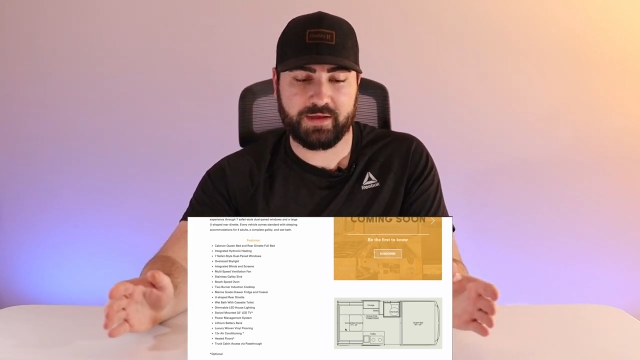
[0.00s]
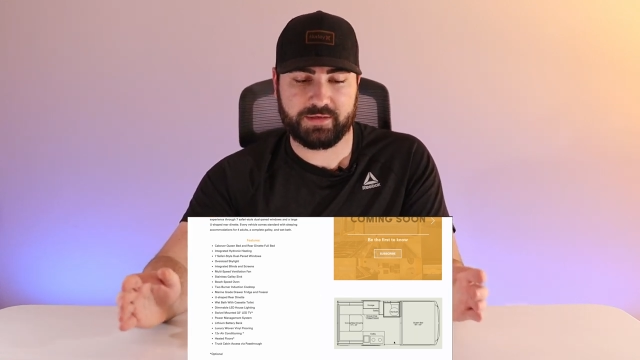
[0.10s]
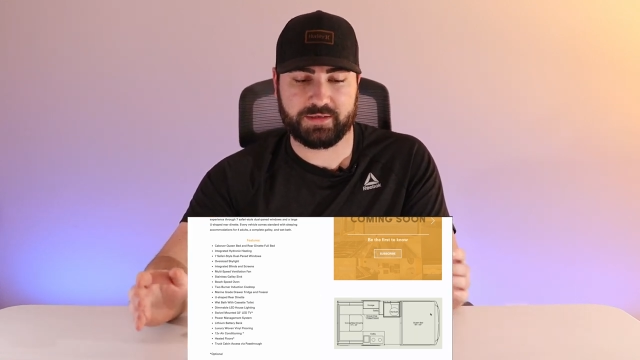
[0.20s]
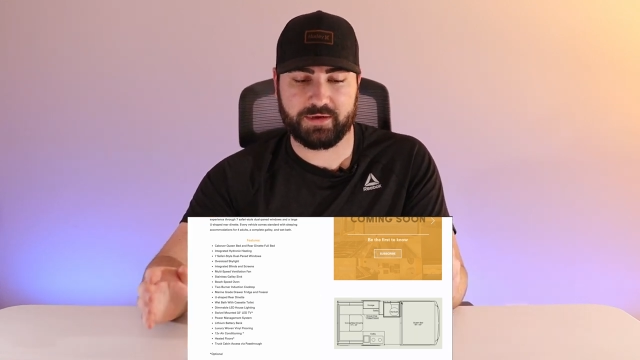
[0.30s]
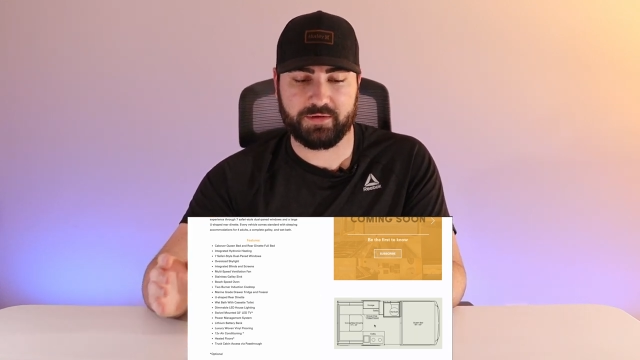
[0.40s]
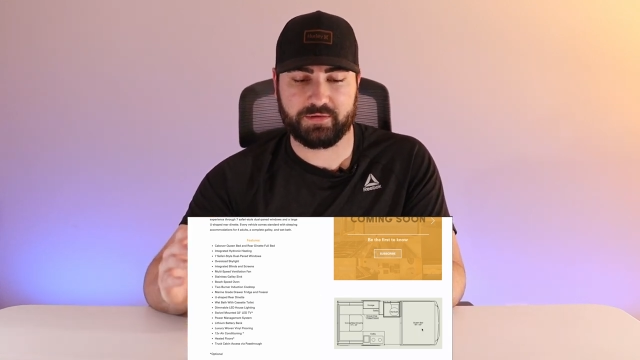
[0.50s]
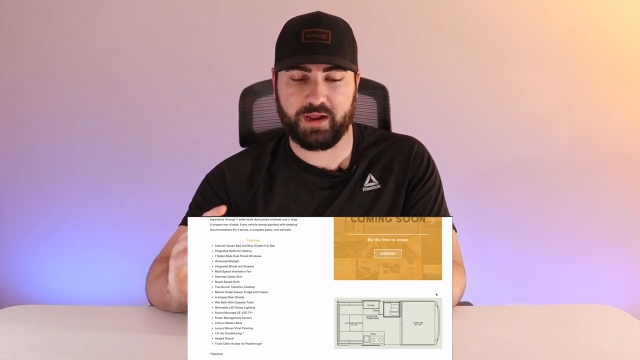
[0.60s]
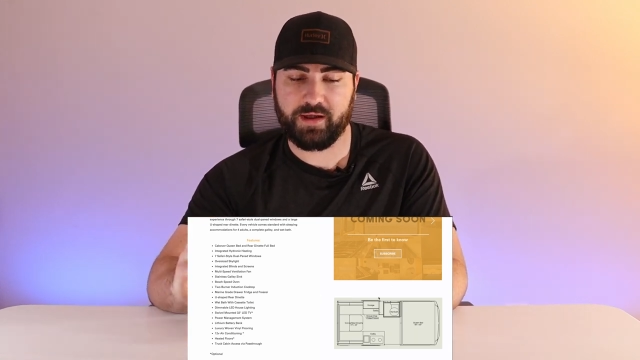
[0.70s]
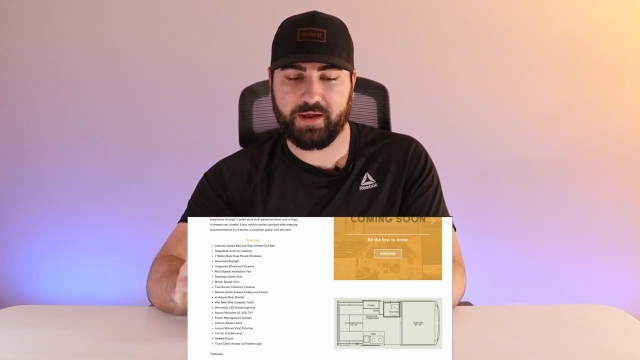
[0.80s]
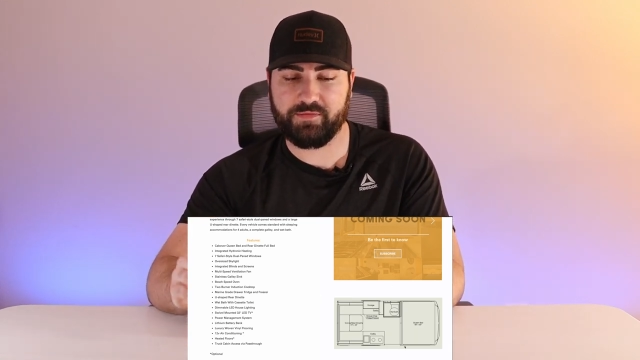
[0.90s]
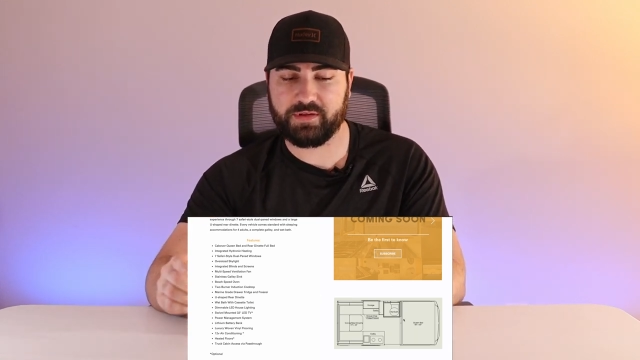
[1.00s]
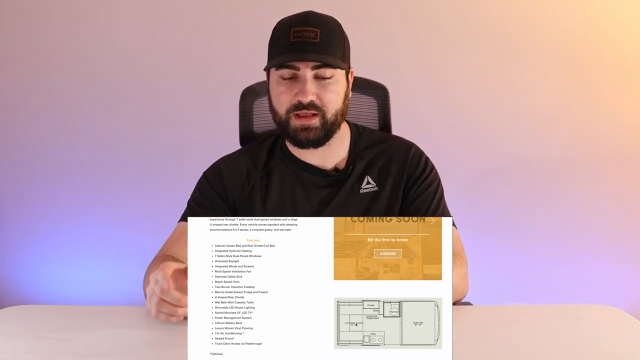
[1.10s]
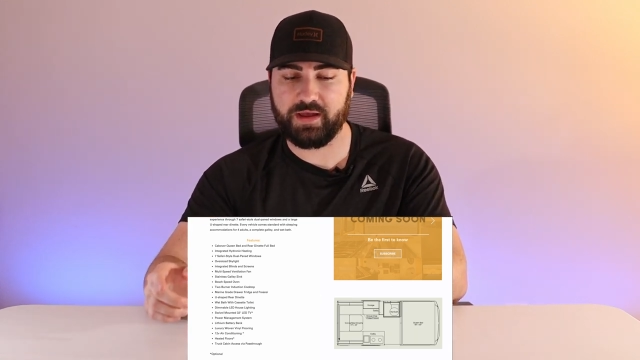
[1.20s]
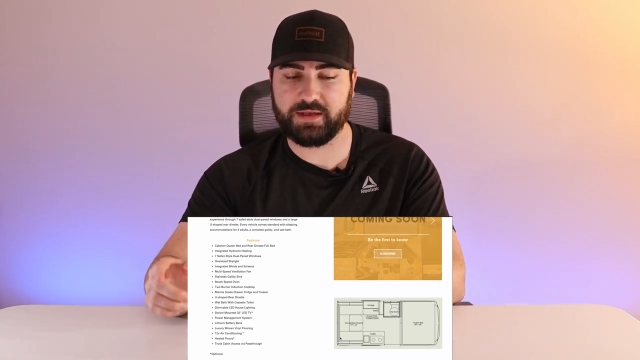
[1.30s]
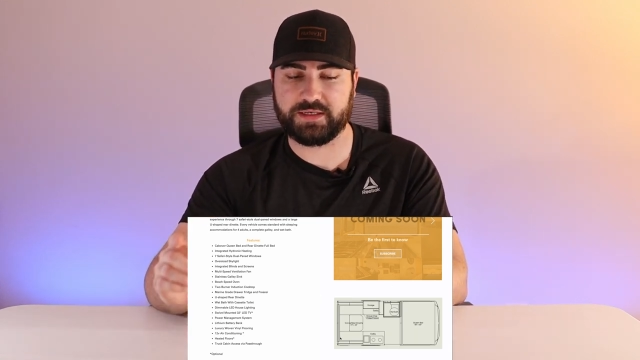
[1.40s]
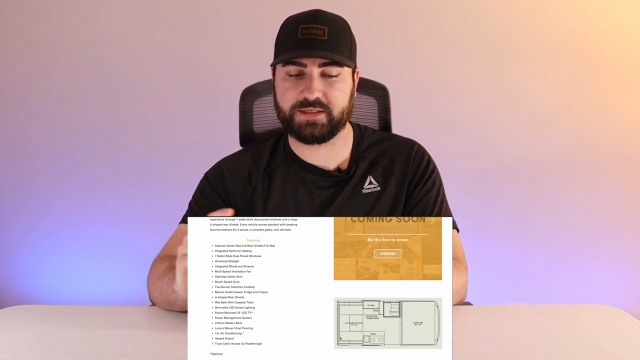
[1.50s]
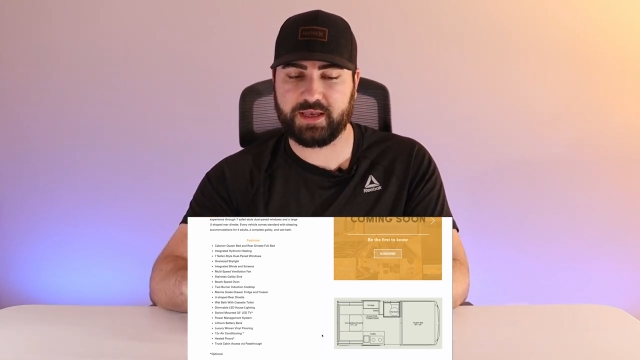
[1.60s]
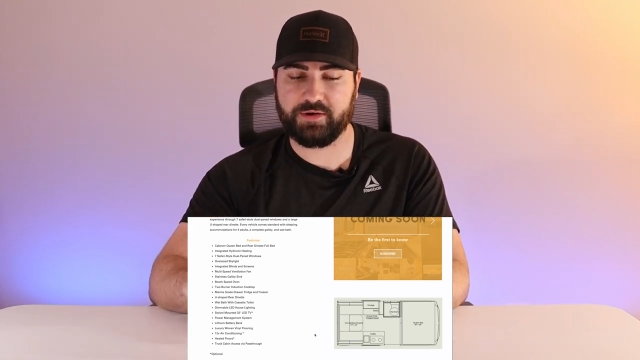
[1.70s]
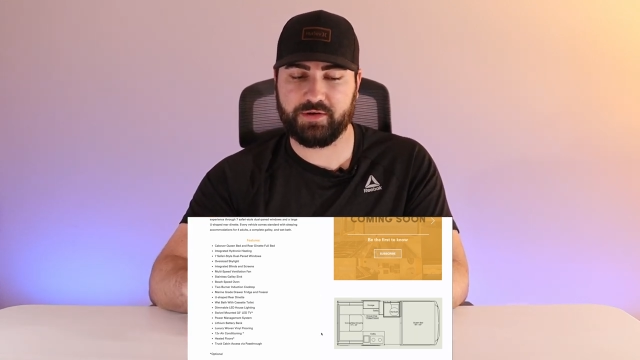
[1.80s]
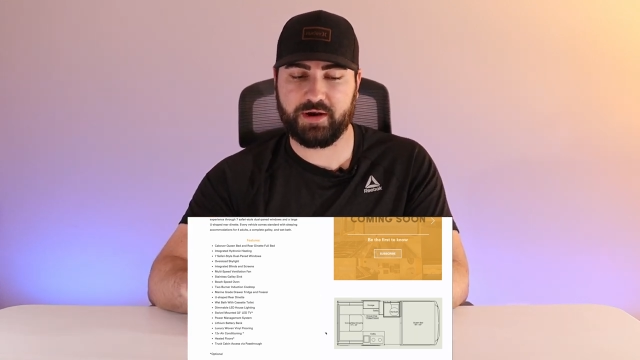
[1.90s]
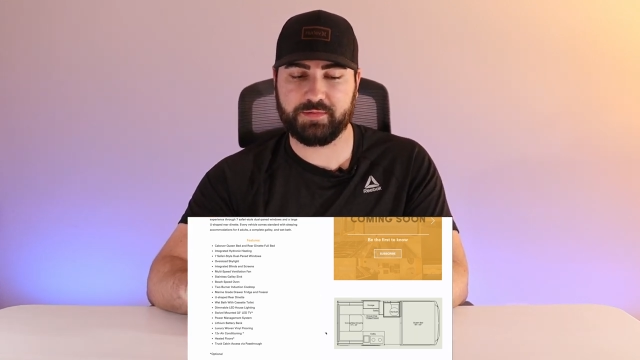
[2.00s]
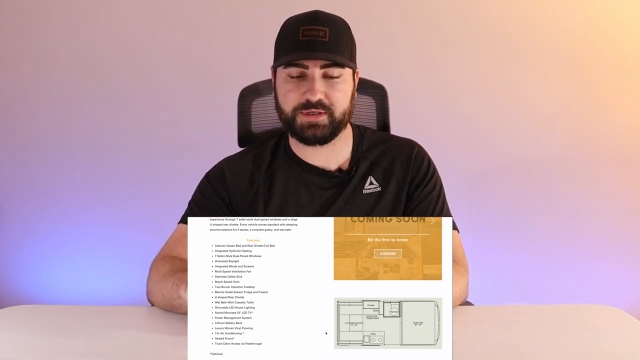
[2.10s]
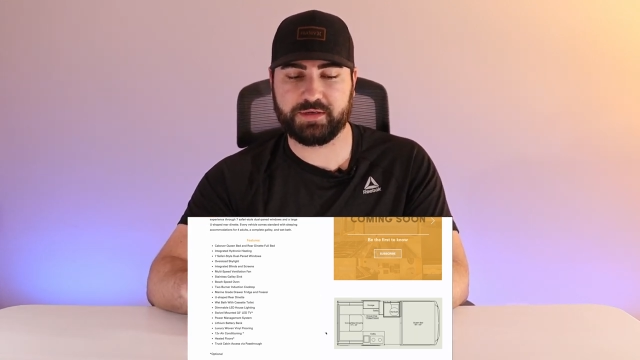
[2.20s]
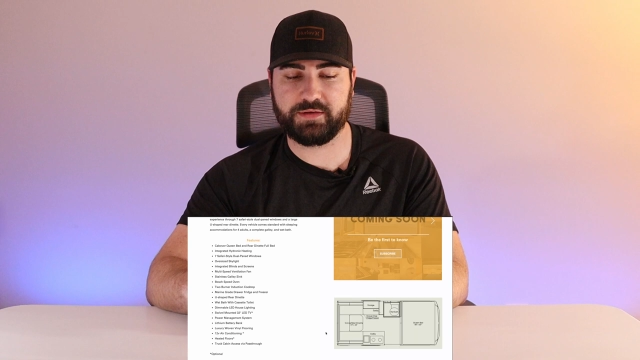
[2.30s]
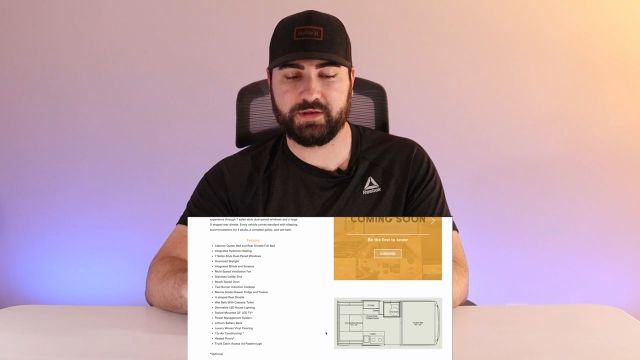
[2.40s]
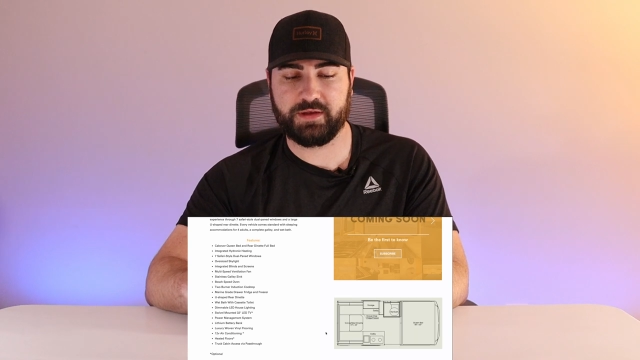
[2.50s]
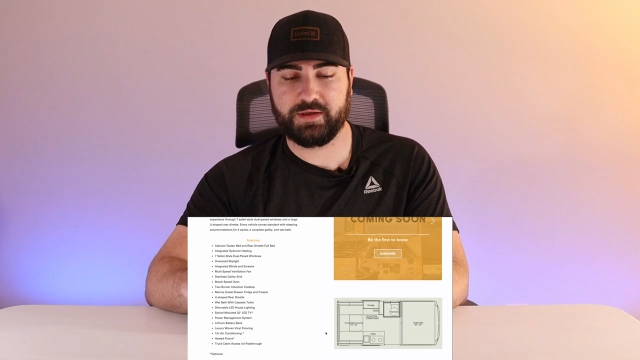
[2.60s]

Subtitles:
So not having that as a standard option